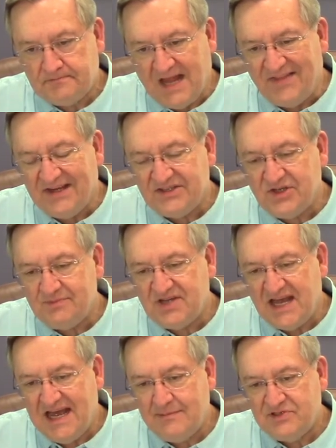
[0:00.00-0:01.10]
think
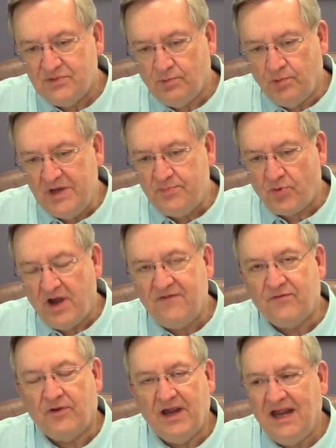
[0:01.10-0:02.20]
sometimes we pray
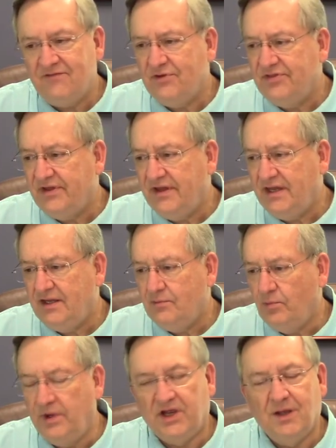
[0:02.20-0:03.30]
for everything
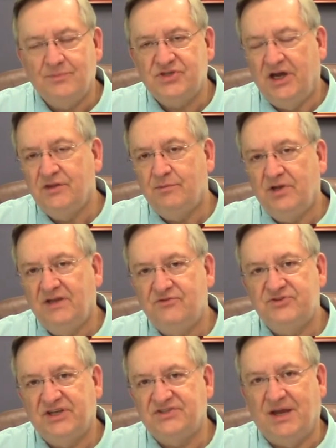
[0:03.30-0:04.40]
when it comes to other believers
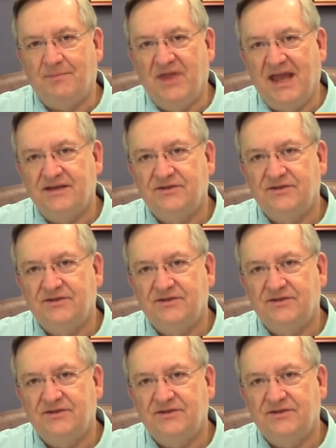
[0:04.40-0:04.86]
except that.